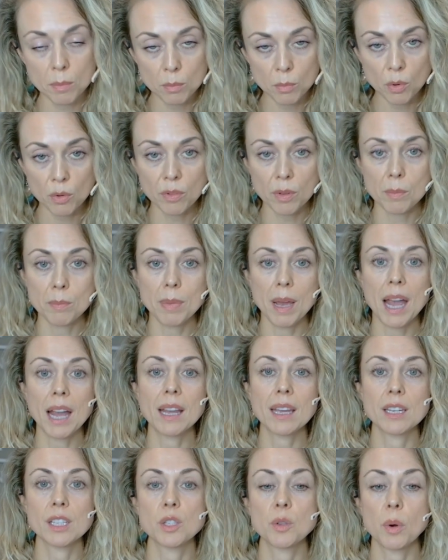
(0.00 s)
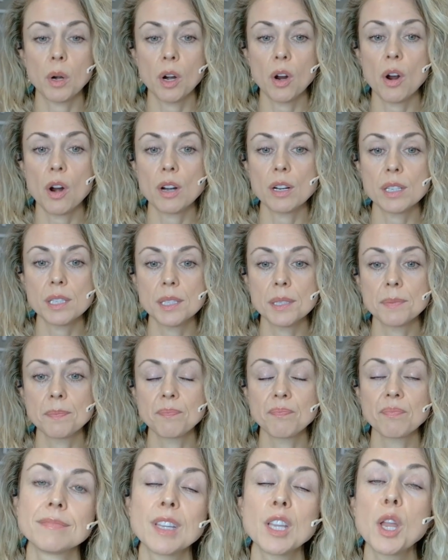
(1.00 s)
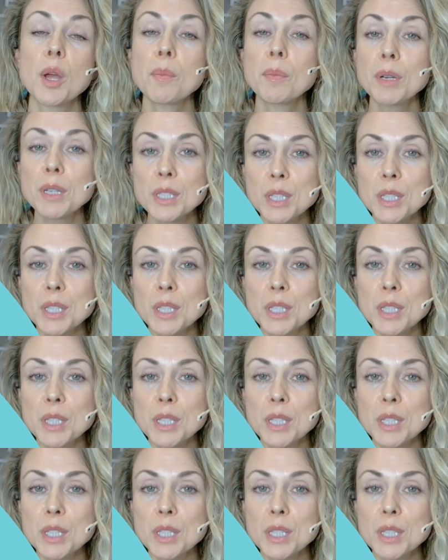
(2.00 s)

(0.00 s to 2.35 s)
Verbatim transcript: moving back into our heart. Number